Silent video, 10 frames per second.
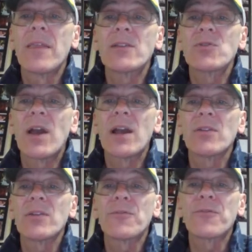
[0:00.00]
that
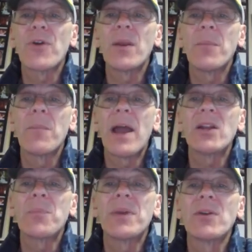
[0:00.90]
triangle in the front
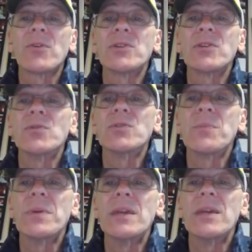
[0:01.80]
might appear to you to
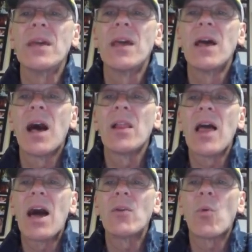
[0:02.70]
be a
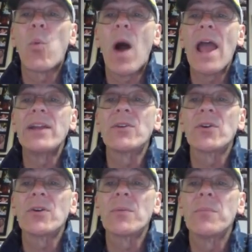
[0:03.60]
lot
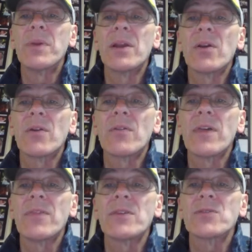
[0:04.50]
wider, bigger
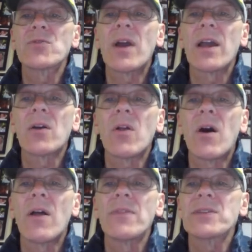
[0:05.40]
than this triangle
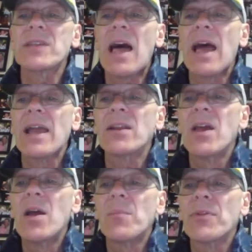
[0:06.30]
on the side.
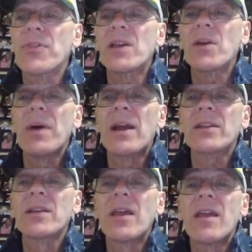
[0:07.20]
But think about
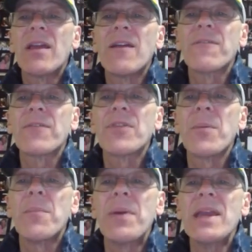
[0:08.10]
it. If
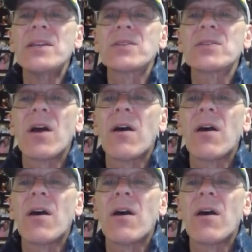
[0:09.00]
the base